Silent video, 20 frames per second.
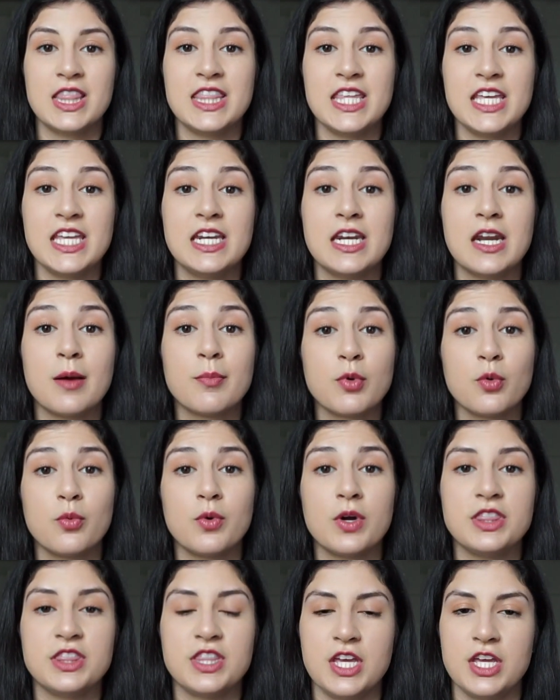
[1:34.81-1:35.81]
The number
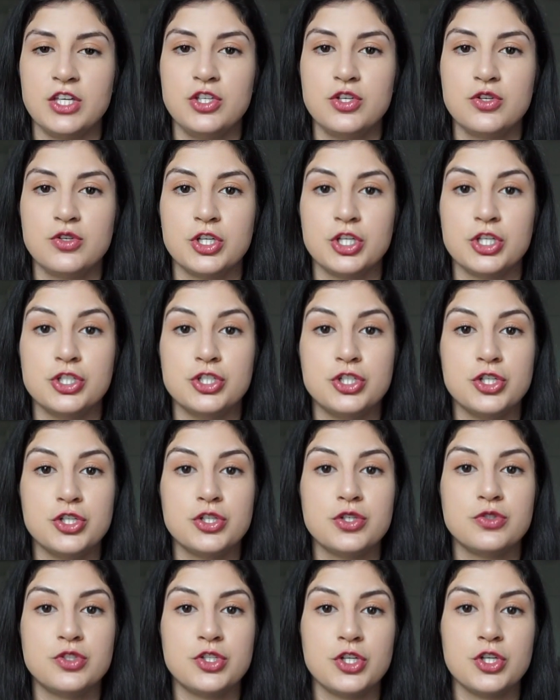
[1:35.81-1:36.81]
one thing you can
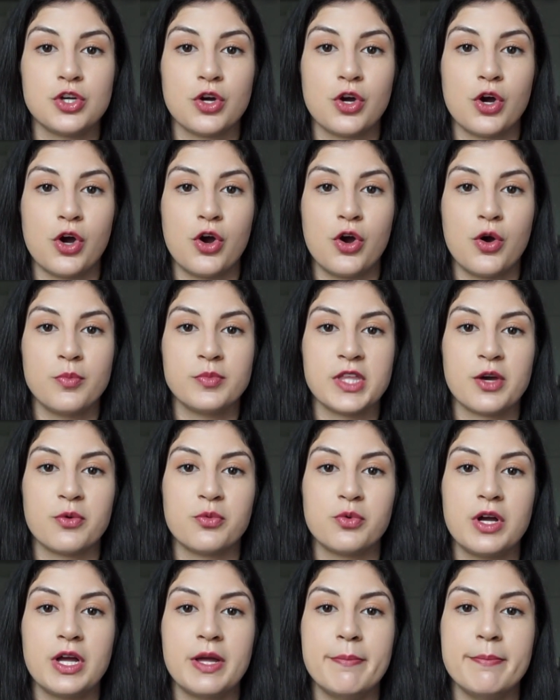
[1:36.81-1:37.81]
do to your home that
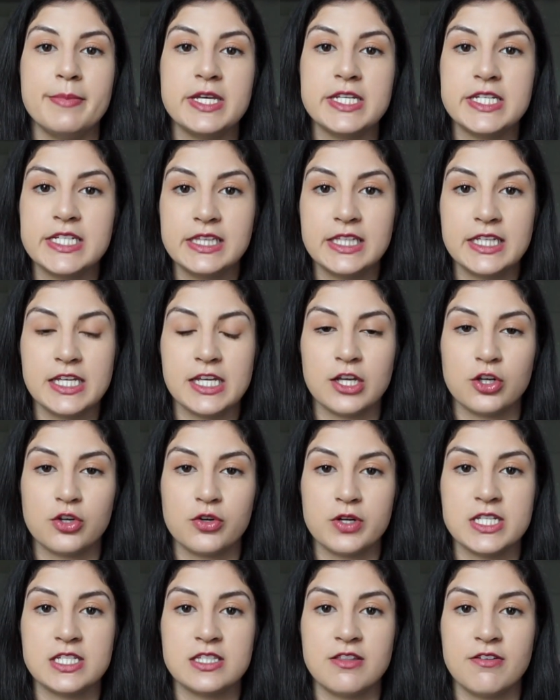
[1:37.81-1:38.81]
will immediately
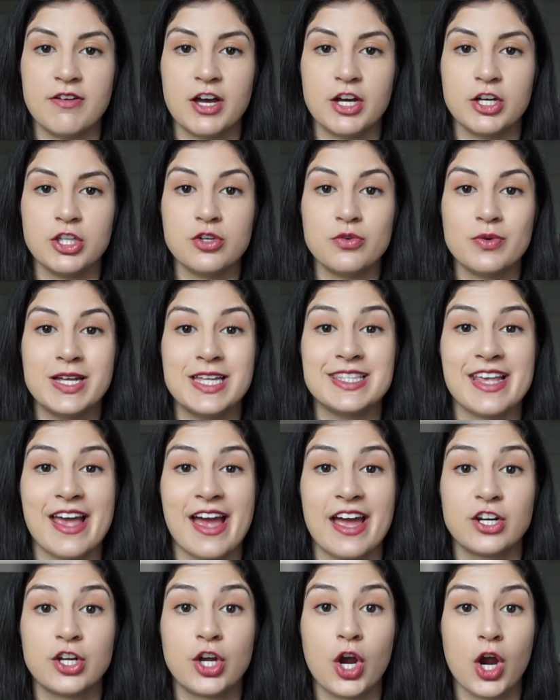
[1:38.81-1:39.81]
increase the value is
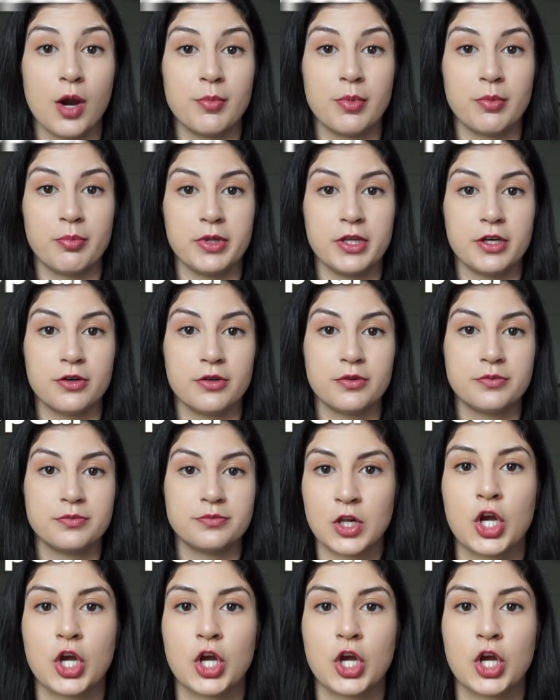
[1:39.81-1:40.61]
add curb appeal.